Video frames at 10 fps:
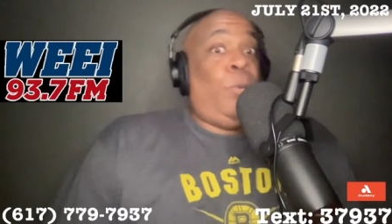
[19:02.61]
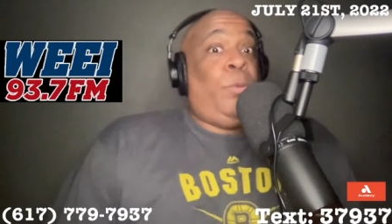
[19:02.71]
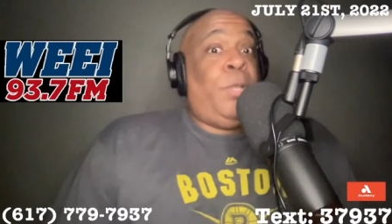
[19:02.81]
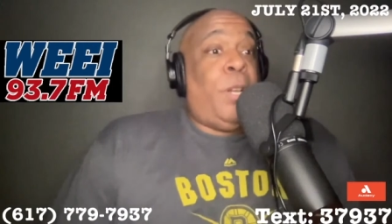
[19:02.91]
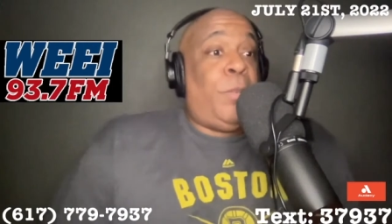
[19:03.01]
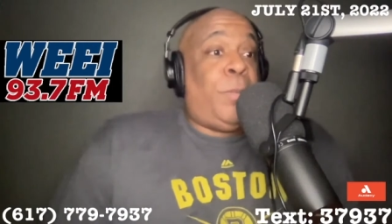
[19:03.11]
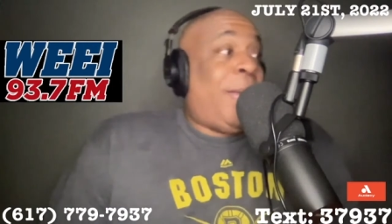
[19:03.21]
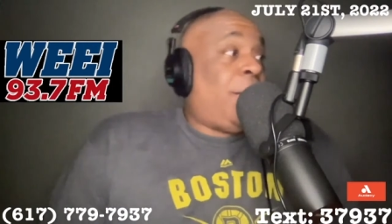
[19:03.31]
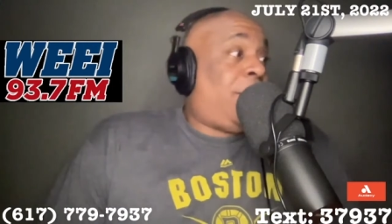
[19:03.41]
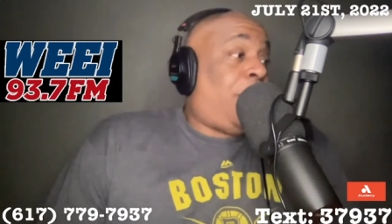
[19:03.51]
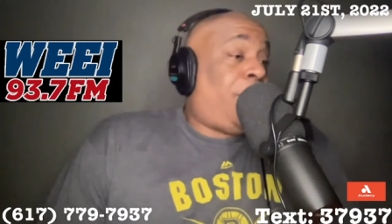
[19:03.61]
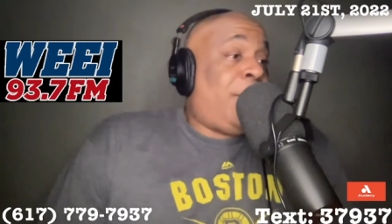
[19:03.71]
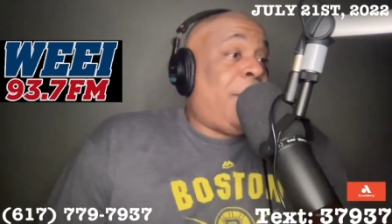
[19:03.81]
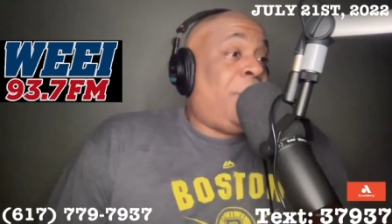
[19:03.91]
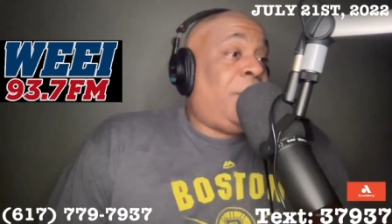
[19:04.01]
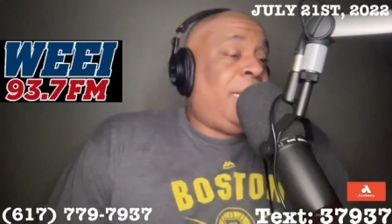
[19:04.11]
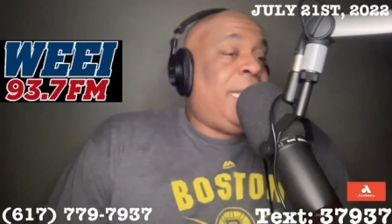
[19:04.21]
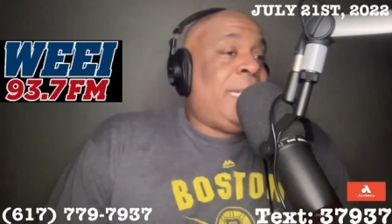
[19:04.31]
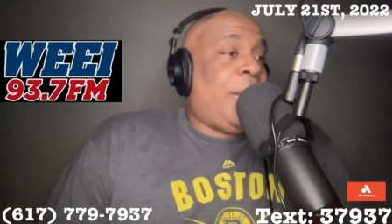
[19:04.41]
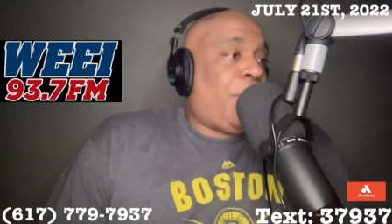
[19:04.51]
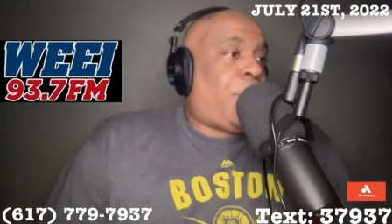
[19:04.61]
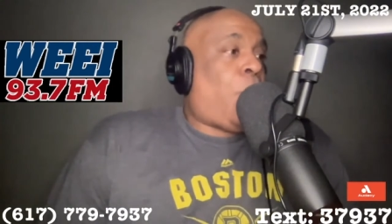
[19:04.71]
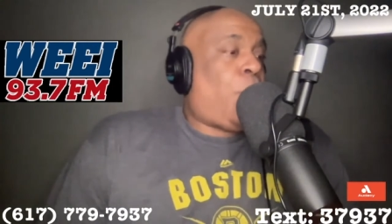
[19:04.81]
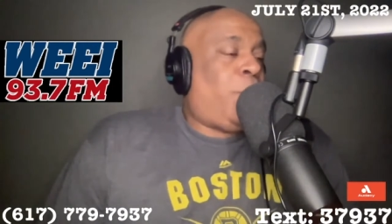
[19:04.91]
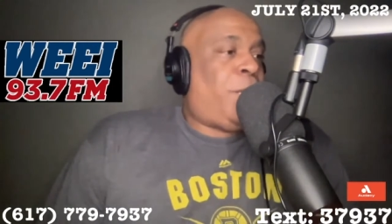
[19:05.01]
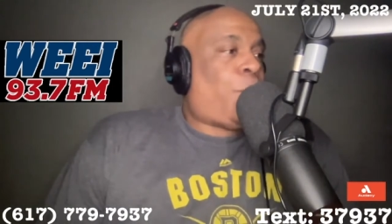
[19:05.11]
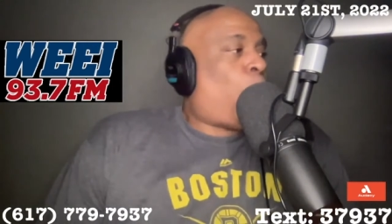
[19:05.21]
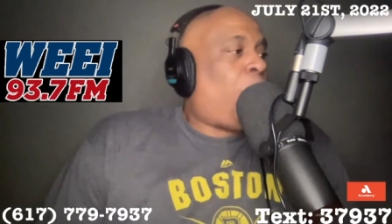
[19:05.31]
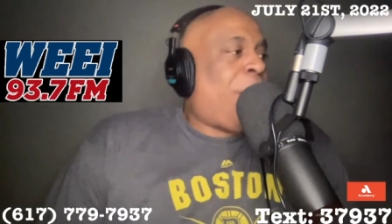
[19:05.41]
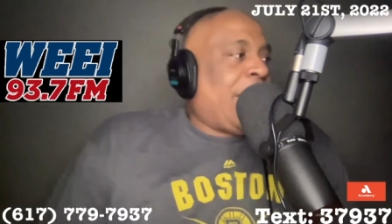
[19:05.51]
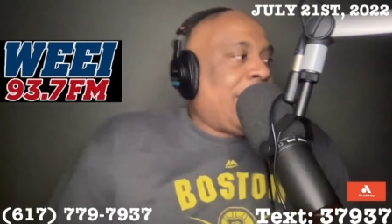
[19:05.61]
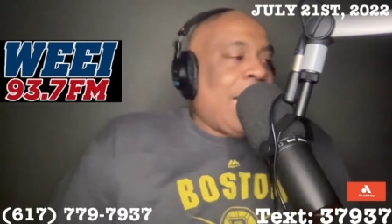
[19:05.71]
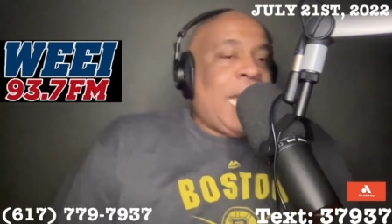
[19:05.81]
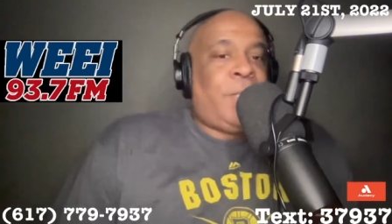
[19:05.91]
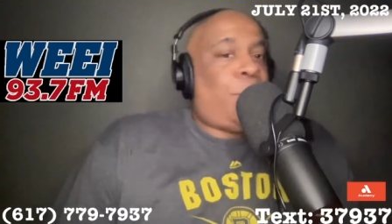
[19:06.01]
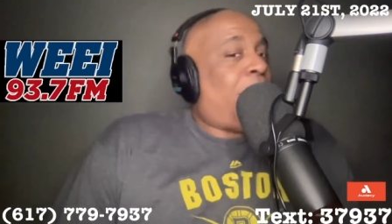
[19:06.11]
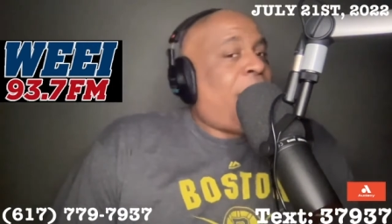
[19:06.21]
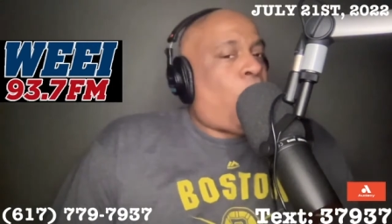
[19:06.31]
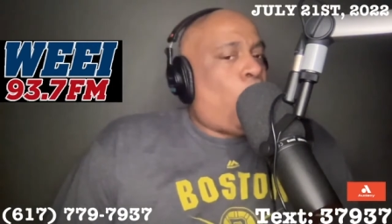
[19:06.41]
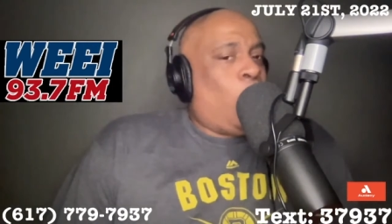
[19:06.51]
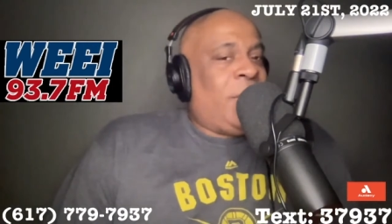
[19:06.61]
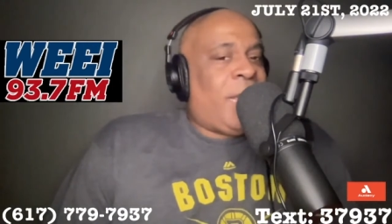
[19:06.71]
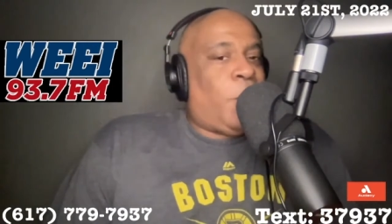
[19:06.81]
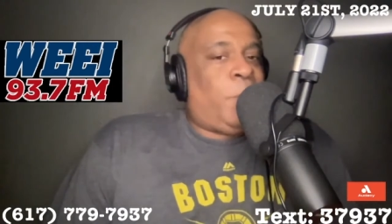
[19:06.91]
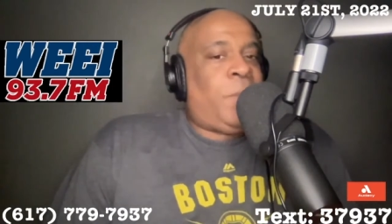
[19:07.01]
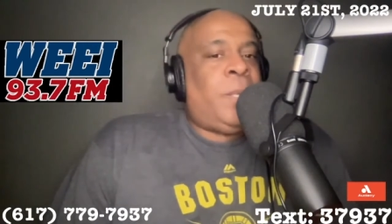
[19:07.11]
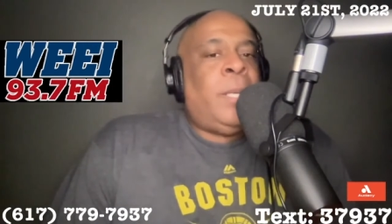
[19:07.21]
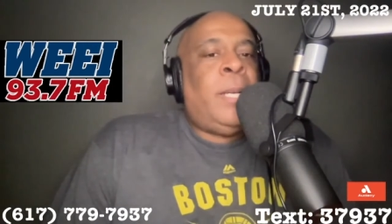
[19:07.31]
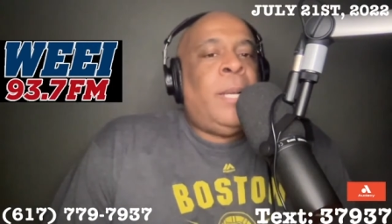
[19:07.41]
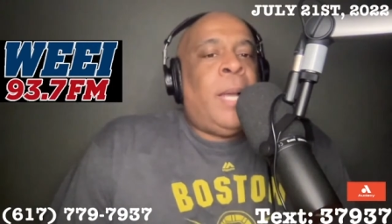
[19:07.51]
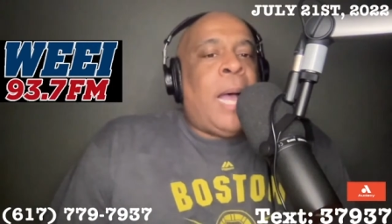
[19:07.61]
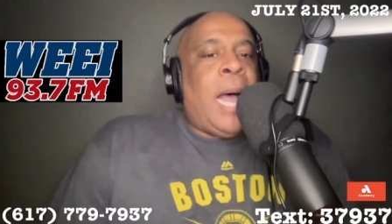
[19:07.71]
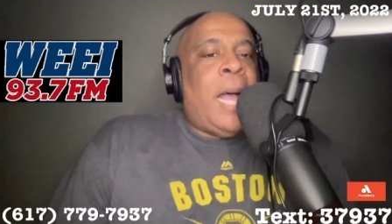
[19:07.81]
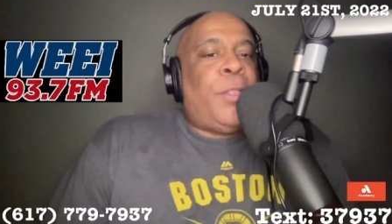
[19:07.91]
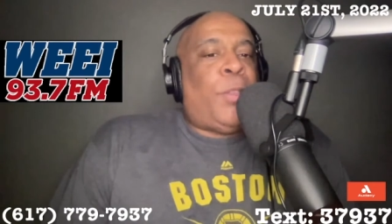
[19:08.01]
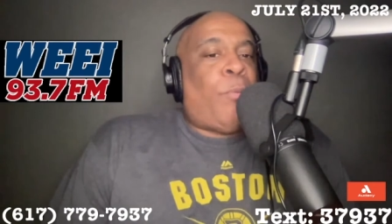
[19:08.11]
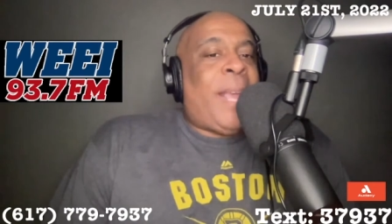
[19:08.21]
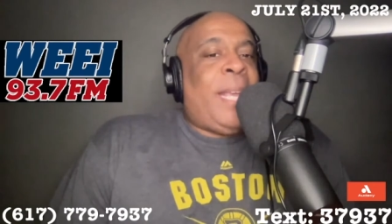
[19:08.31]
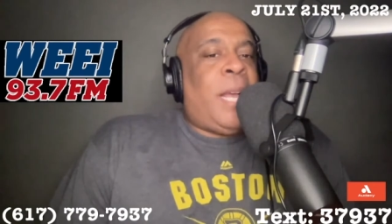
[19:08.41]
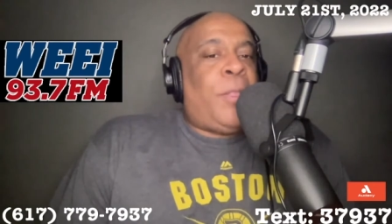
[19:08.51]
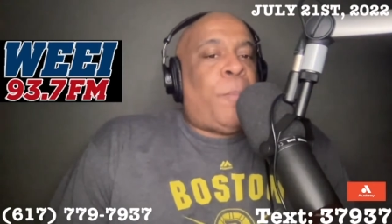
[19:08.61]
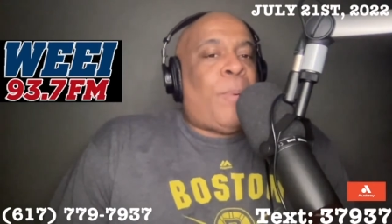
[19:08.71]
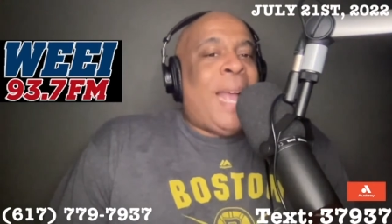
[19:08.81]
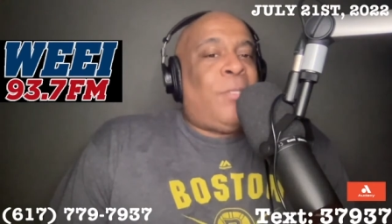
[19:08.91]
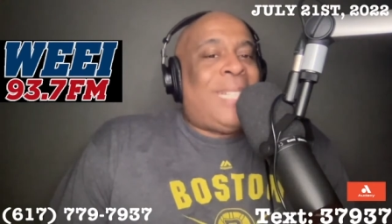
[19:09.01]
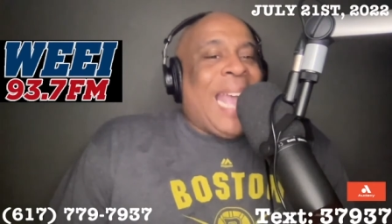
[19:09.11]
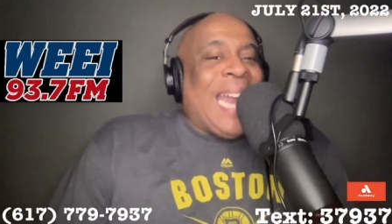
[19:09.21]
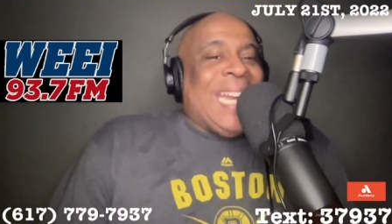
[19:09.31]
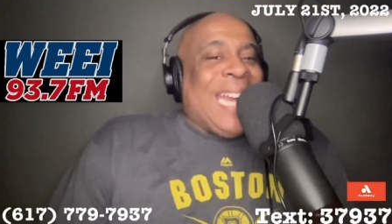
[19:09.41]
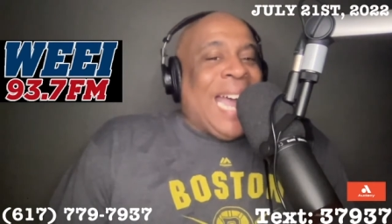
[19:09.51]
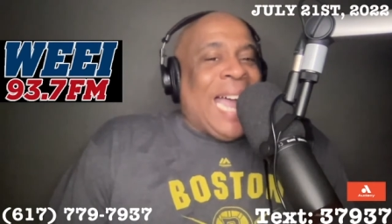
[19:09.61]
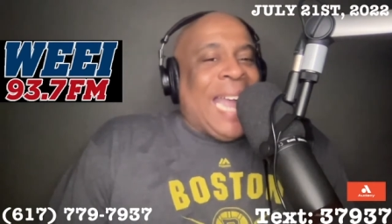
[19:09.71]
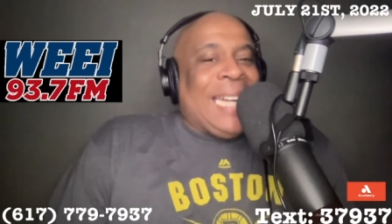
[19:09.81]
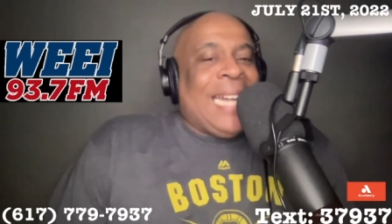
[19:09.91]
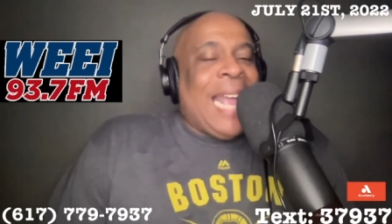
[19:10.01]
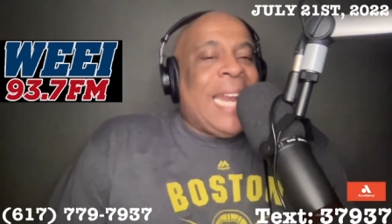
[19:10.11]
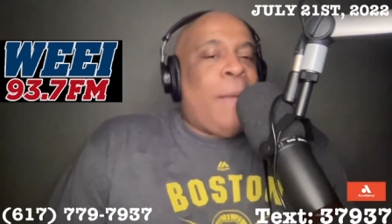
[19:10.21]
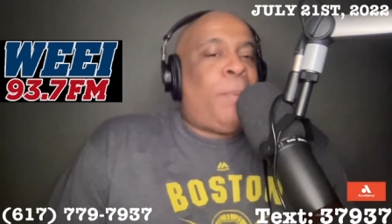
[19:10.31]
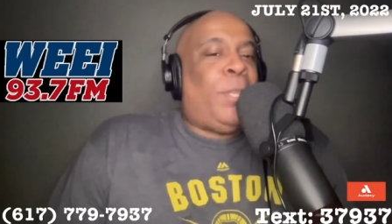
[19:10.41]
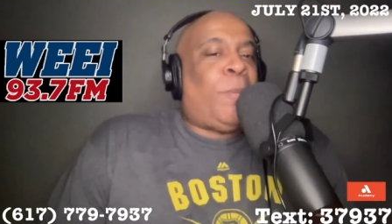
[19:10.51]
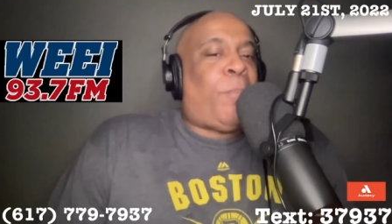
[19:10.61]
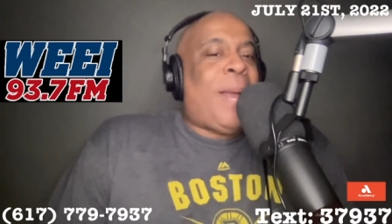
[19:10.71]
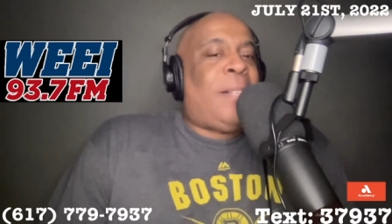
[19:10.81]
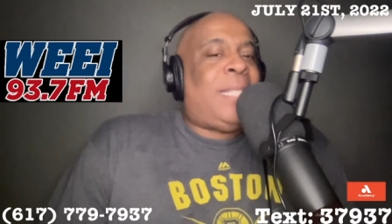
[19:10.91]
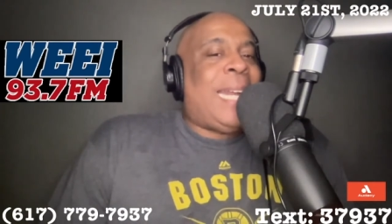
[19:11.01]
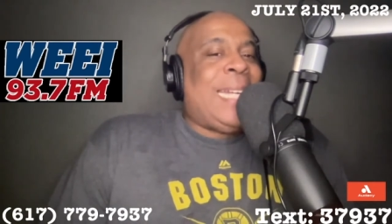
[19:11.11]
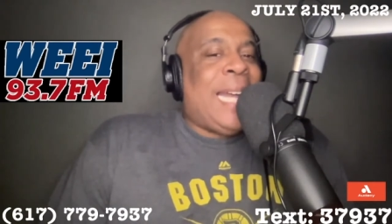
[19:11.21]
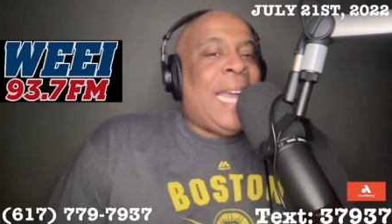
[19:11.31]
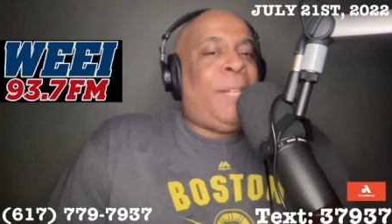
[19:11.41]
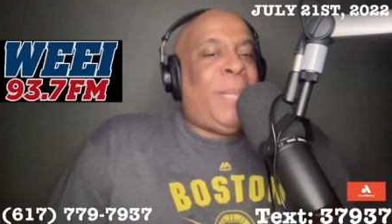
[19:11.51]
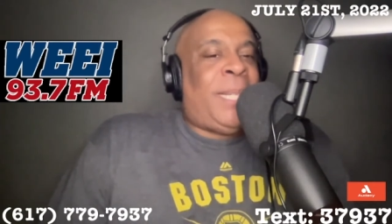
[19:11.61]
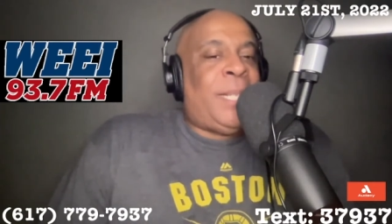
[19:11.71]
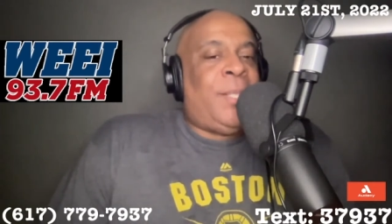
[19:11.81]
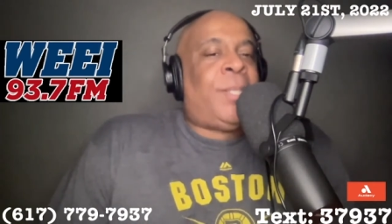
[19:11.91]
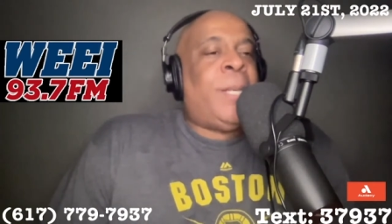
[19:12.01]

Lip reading: has made himself a name in the league, and Derek Carr was his quarterback in college. So that always helps. The Browns at 9, and I put the Browns at 9 because